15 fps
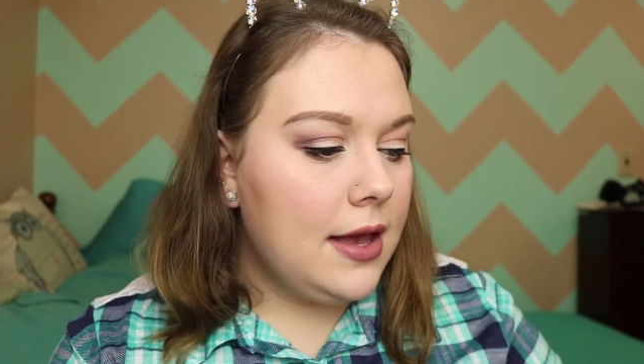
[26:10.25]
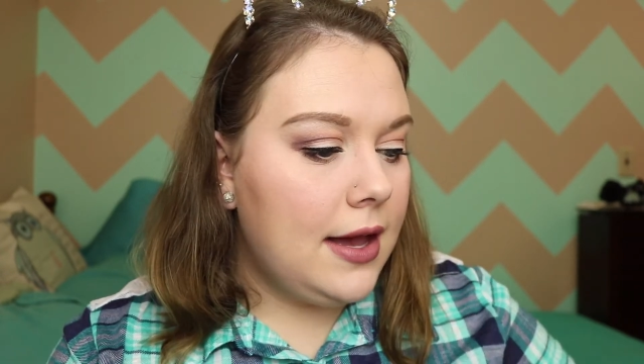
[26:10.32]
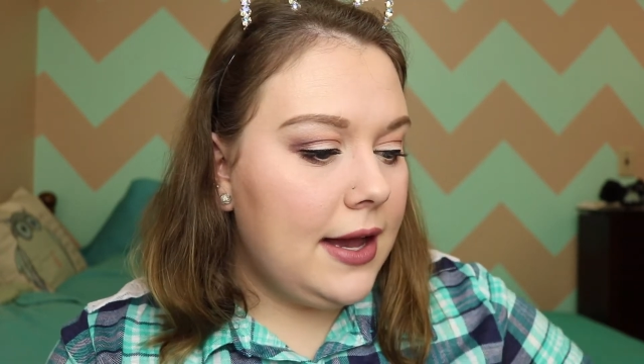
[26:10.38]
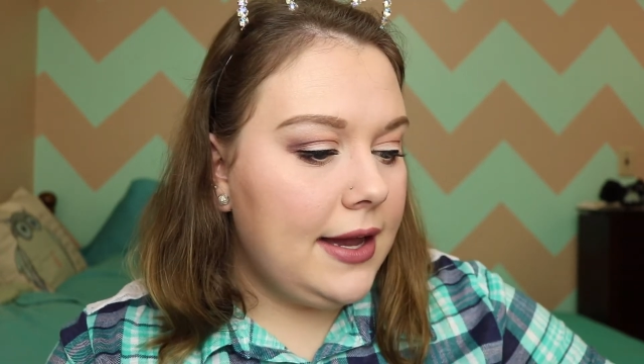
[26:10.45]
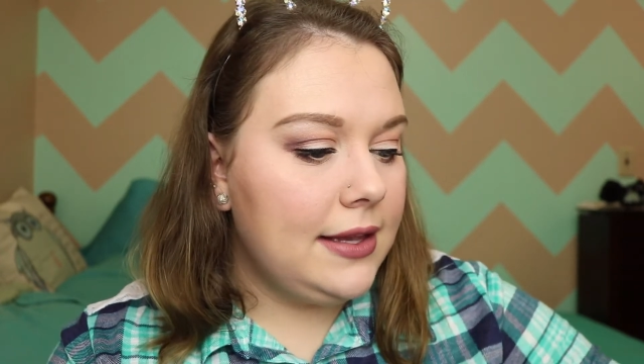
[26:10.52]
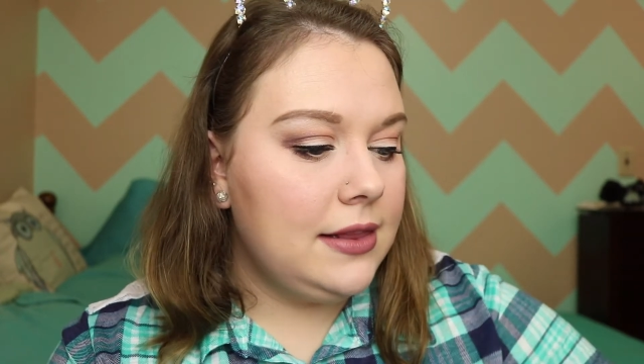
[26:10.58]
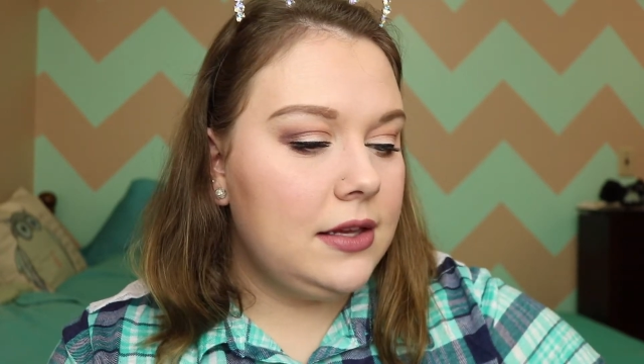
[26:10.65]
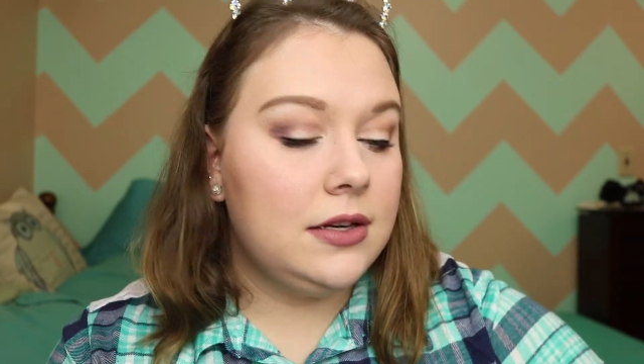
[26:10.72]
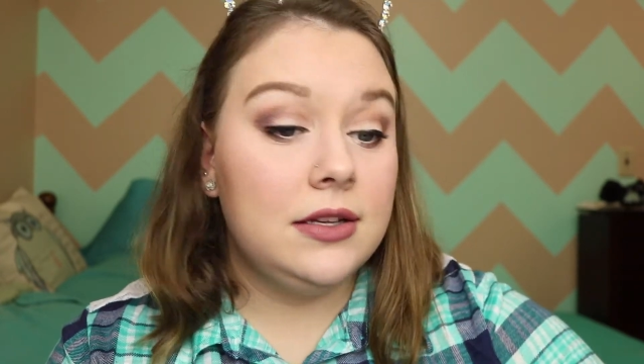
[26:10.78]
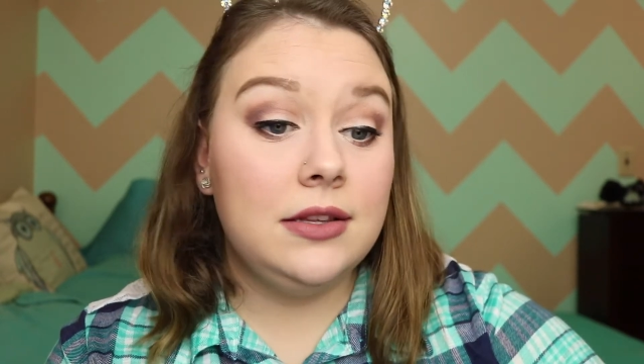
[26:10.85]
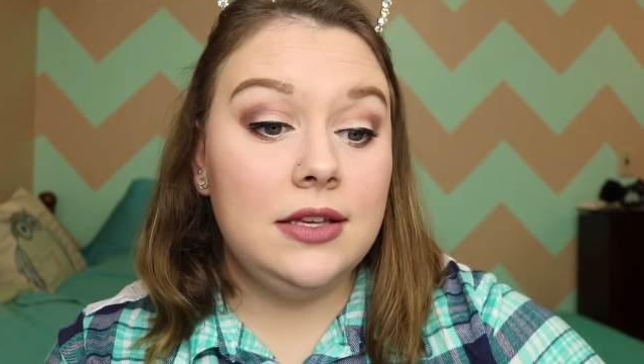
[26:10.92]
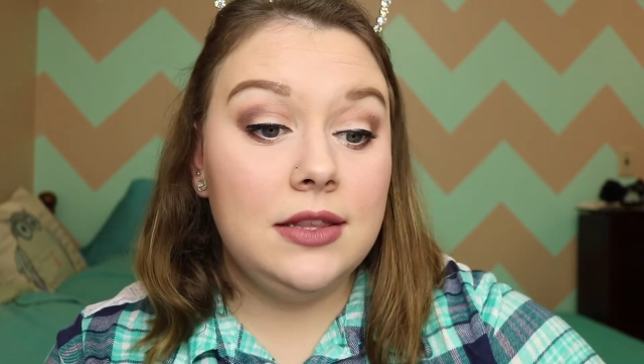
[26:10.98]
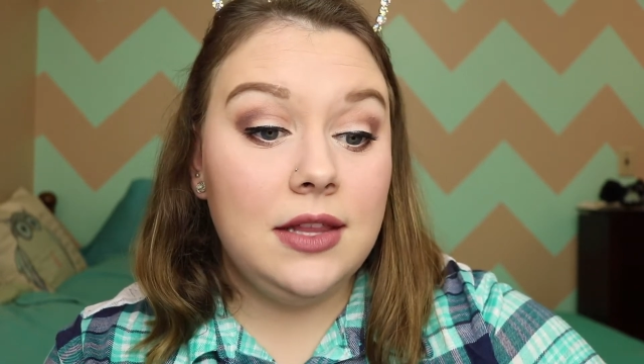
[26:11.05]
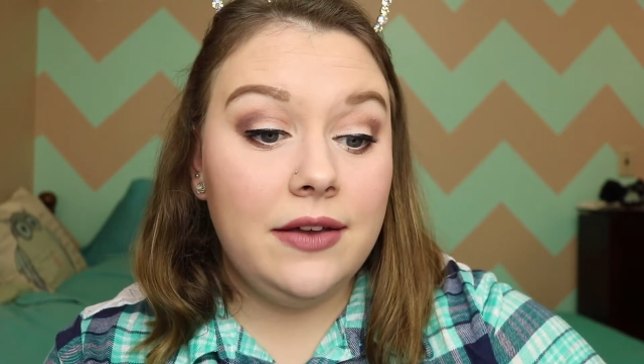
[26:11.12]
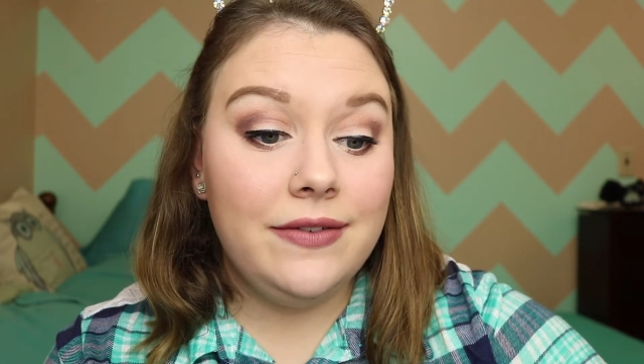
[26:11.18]
I
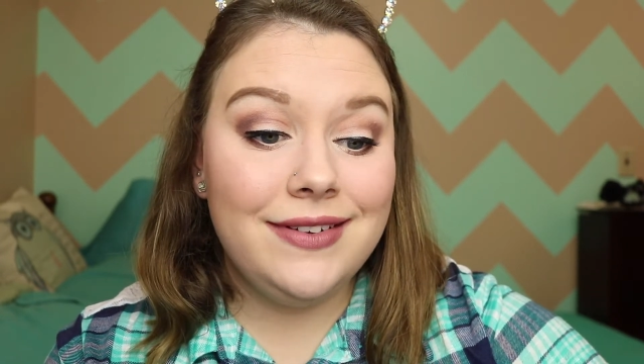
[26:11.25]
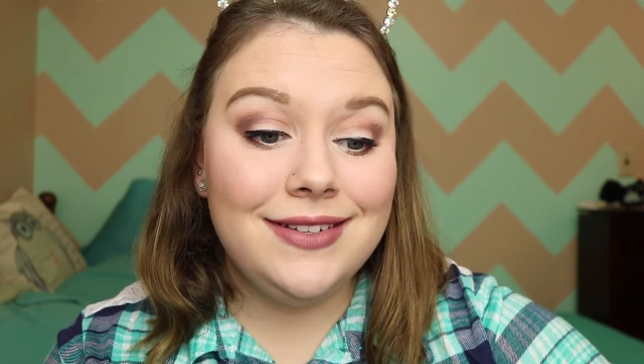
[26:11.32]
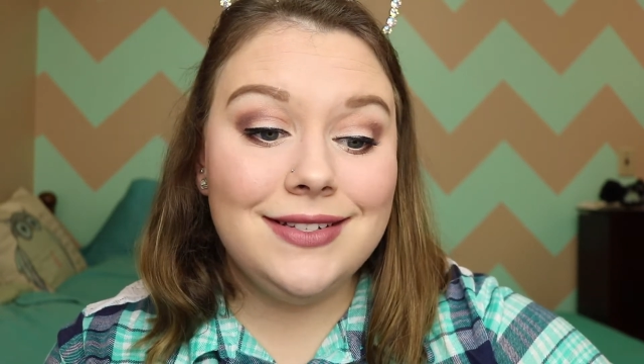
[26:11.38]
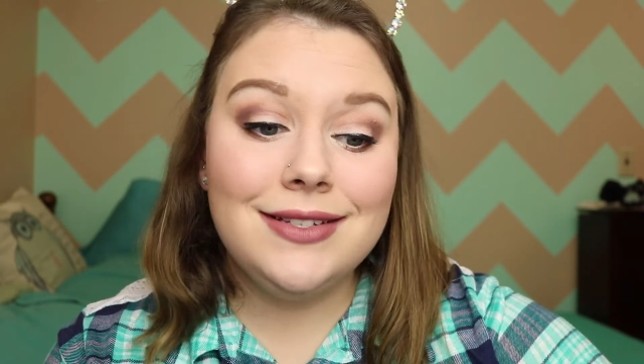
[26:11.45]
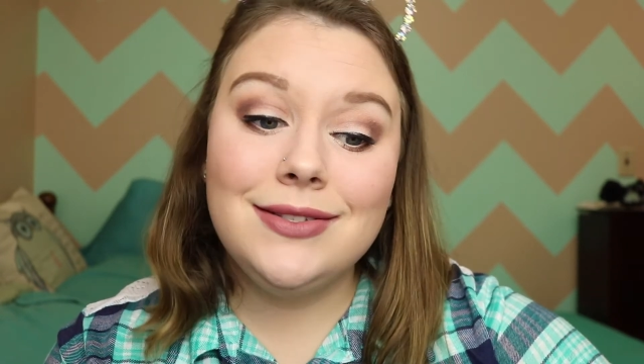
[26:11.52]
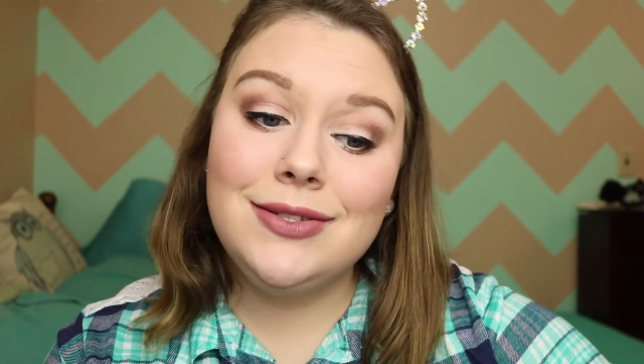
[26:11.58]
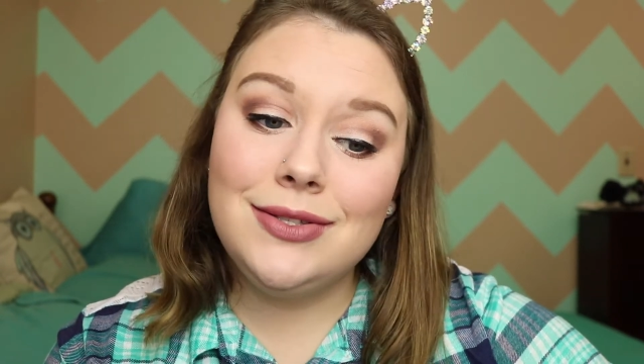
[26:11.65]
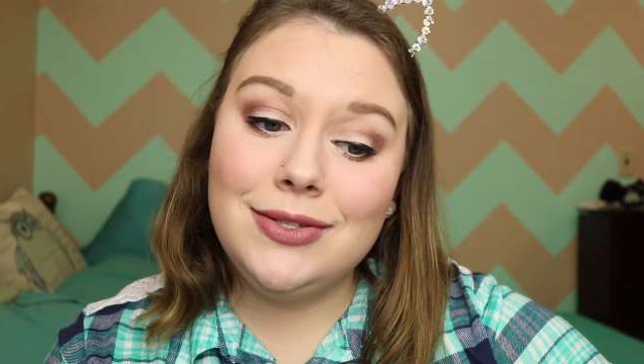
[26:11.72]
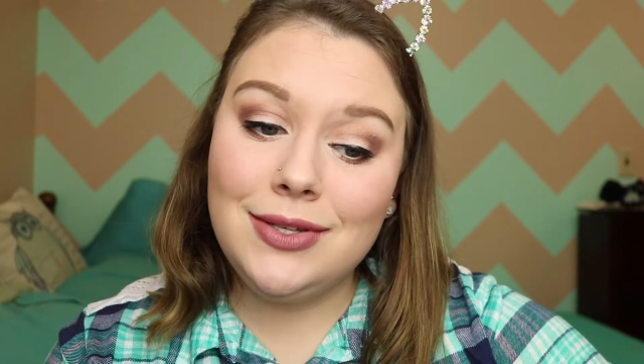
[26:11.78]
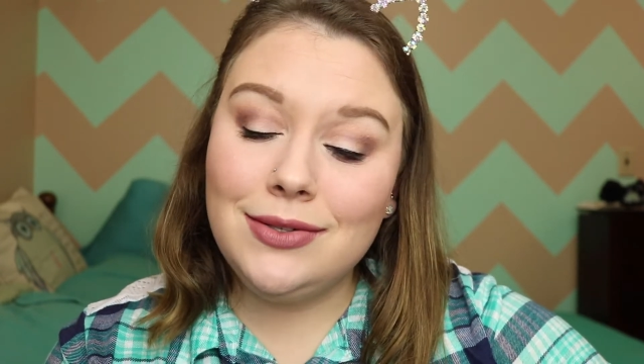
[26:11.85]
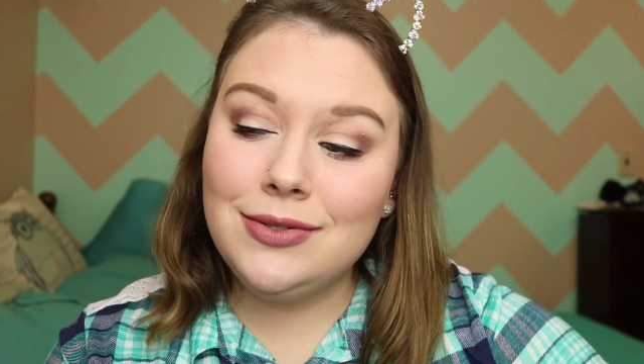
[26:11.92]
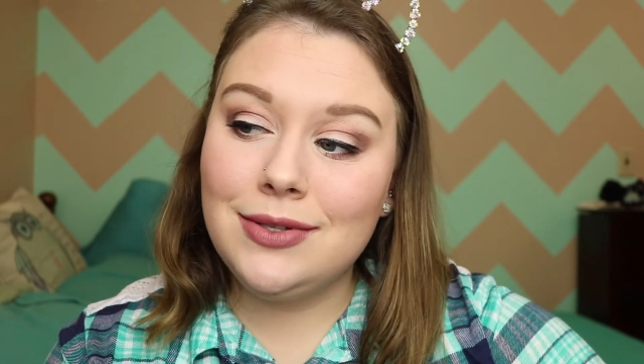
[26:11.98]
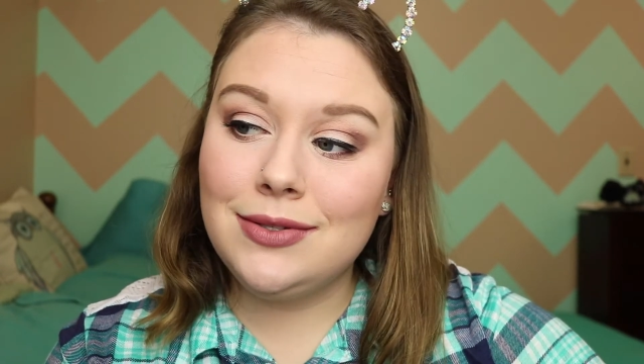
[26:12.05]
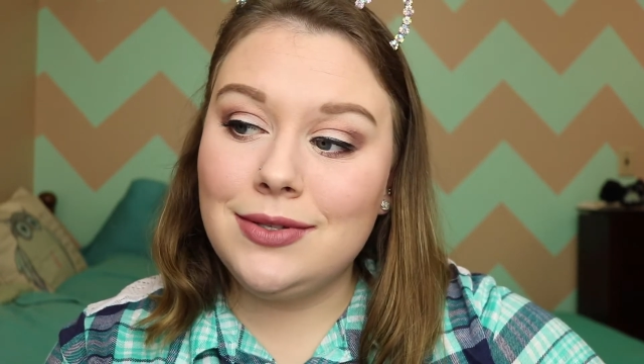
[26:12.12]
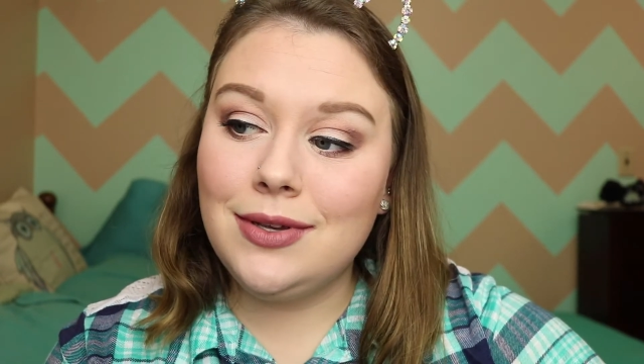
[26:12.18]
literally love it so
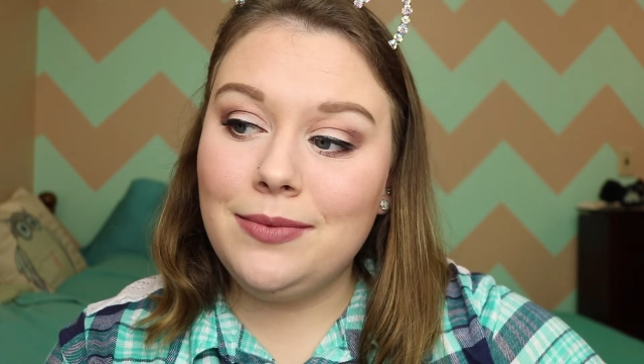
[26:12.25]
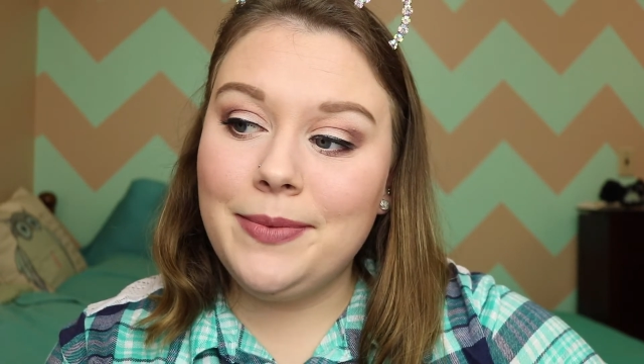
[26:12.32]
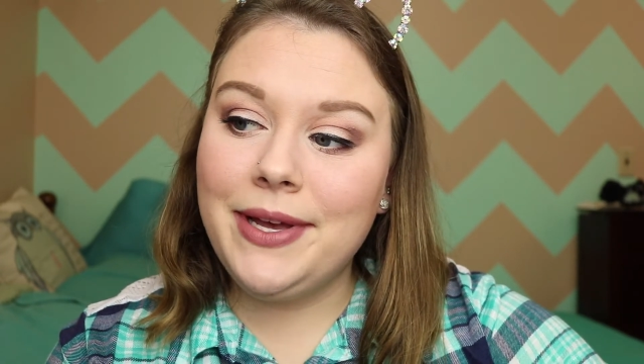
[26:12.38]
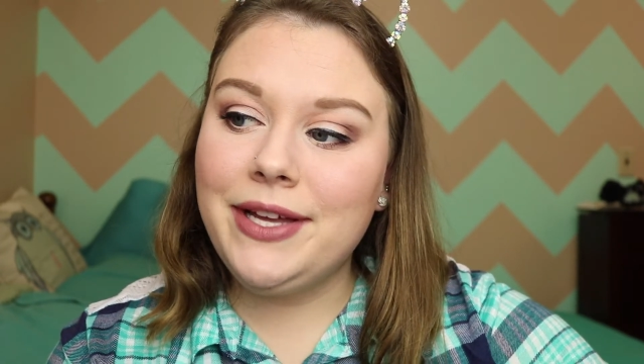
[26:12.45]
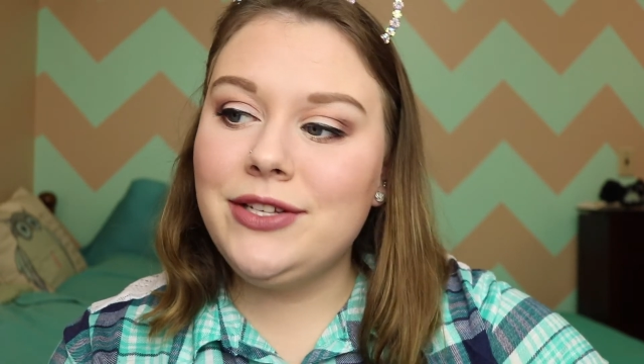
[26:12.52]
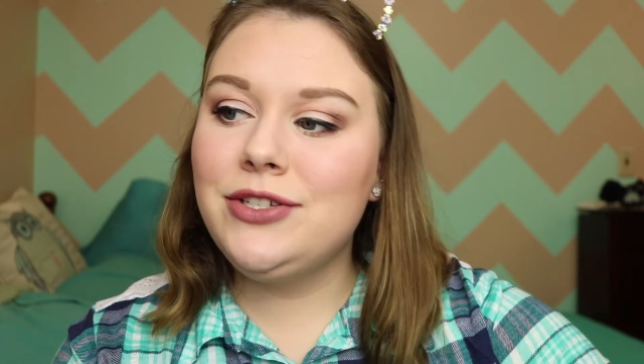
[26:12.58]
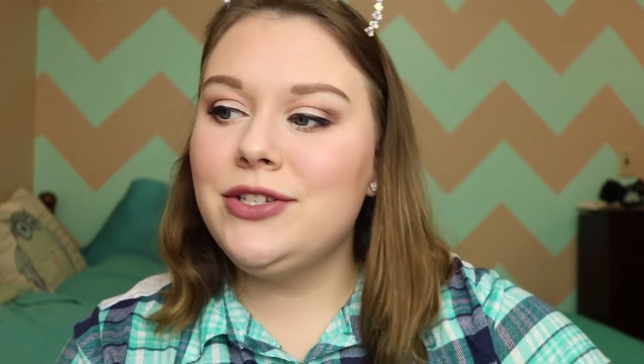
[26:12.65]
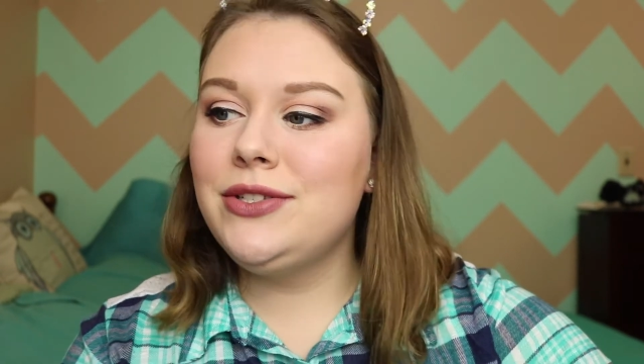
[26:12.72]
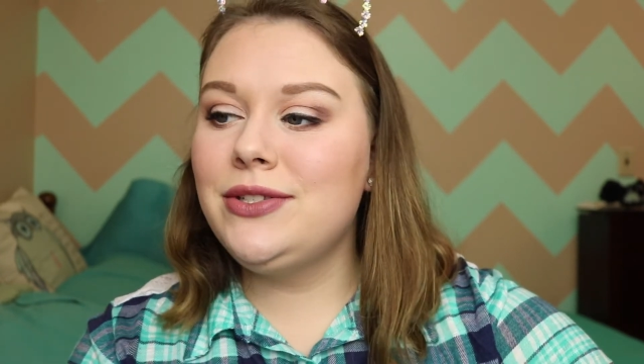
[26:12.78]
much.